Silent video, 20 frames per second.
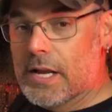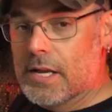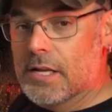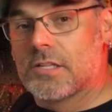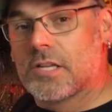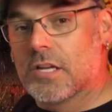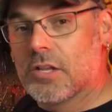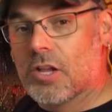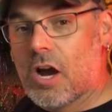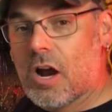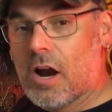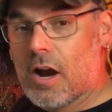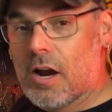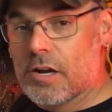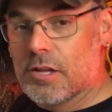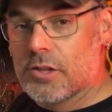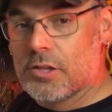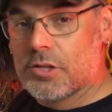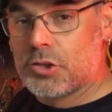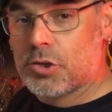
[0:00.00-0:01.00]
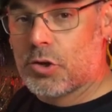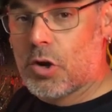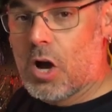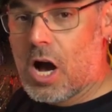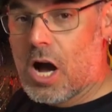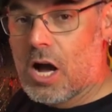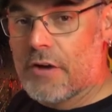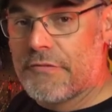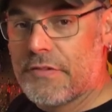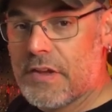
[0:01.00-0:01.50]
into the heart of the
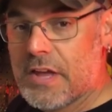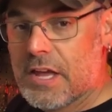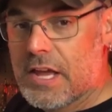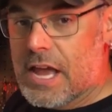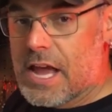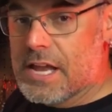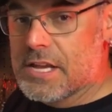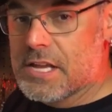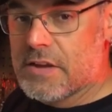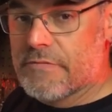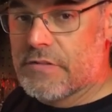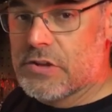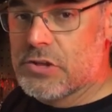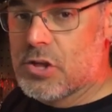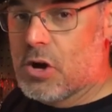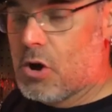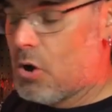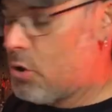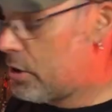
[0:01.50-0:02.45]
trough. And even though